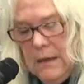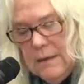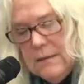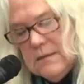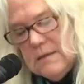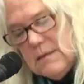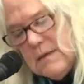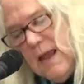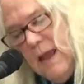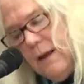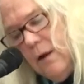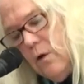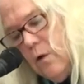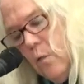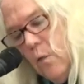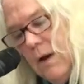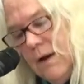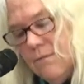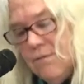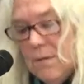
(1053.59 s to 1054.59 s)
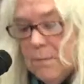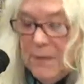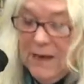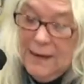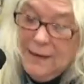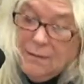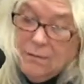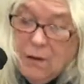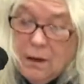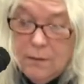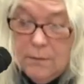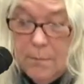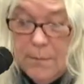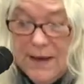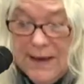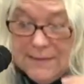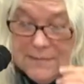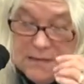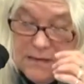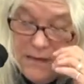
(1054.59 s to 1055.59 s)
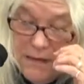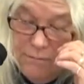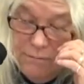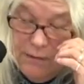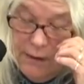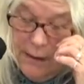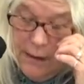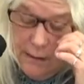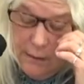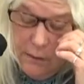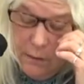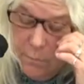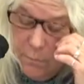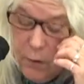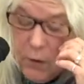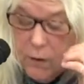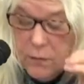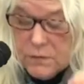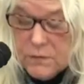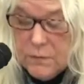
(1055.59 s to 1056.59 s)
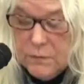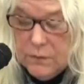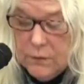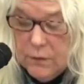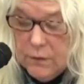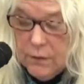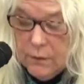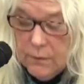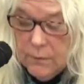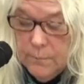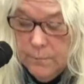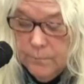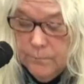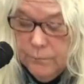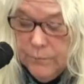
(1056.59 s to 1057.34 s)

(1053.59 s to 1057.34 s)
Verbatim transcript: and sang her one of the many lullabies Stephen had composed for her.